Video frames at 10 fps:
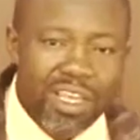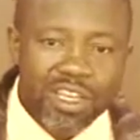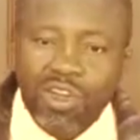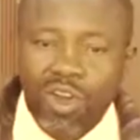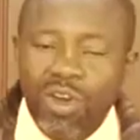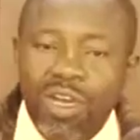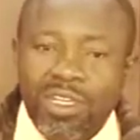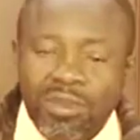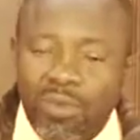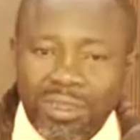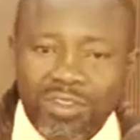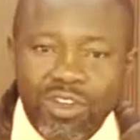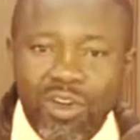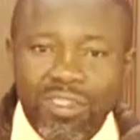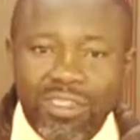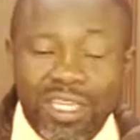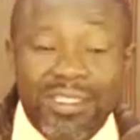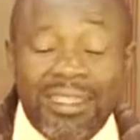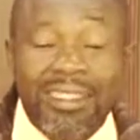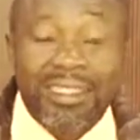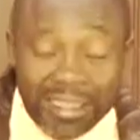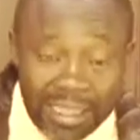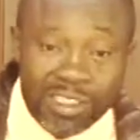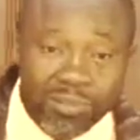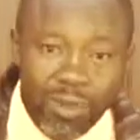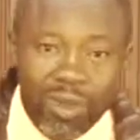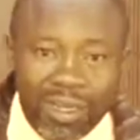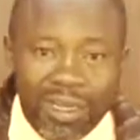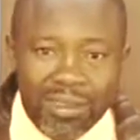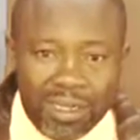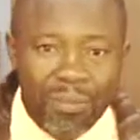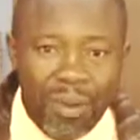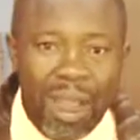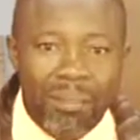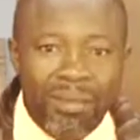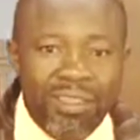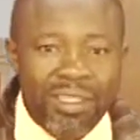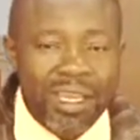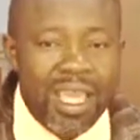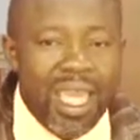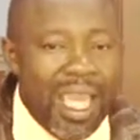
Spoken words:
You know, the word of God says, and he spoke in another parable, he said,